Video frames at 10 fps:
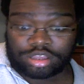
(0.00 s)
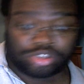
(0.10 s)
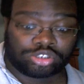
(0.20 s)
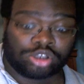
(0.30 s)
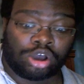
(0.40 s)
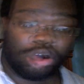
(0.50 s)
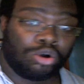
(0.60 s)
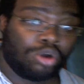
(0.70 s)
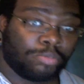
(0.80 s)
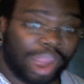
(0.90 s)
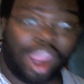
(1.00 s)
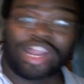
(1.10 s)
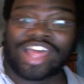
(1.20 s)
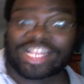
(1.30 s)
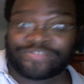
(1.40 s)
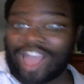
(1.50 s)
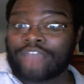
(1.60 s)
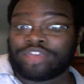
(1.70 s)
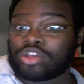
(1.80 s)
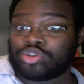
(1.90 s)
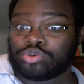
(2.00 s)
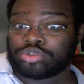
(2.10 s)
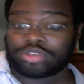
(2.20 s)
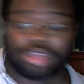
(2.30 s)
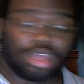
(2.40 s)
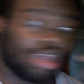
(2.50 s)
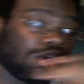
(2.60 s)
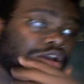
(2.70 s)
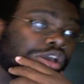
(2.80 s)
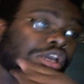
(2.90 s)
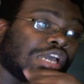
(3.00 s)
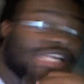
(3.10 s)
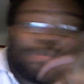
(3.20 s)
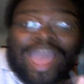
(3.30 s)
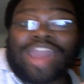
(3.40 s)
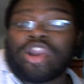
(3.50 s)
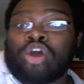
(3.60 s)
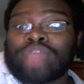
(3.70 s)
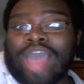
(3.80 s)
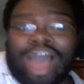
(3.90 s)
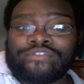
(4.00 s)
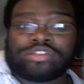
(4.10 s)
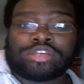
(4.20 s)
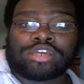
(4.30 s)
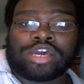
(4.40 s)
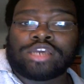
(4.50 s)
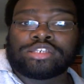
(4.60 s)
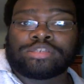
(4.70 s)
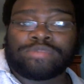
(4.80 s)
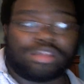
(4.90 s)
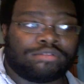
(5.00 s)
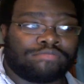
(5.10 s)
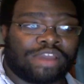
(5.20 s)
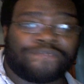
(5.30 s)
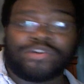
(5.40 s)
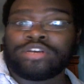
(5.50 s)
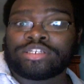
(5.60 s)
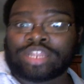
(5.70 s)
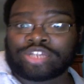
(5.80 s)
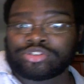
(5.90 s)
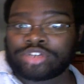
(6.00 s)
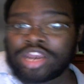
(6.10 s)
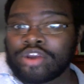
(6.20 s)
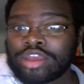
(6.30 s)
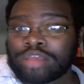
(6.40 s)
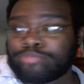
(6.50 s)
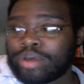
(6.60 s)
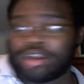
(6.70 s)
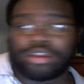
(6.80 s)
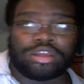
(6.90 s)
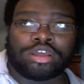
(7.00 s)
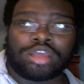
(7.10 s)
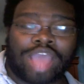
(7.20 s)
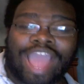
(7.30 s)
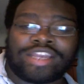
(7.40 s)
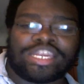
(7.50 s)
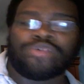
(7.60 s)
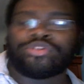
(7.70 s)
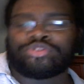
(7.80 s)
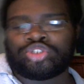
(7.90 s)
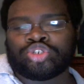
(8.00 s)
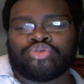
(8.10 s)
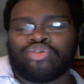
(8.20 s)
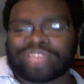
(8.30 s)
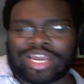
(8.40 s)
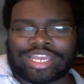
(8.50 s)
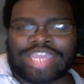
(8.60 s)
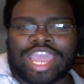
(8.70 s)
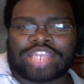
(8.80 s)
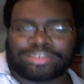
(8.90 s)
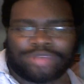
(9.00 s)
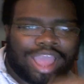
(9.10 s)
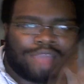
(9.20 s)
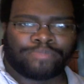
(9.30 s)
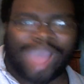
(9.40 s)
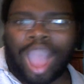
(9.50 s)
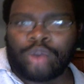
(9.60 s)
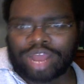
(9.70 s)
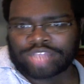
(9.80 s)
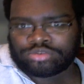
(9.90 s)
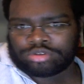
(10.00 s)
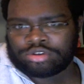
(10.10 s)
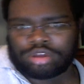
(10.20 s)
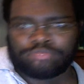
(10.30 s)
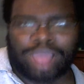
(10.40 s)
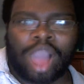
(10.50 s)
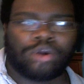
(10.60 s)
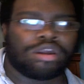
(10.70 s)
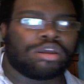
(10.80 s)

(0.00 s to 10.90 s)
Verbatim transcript: So apparently that's five gigajoules. Because, I mean, I didn't know that, obviously. Because, I mean, my field is electrical engineering, but I deal with joules on occasion. I mean, I have power. That's what, you know, power.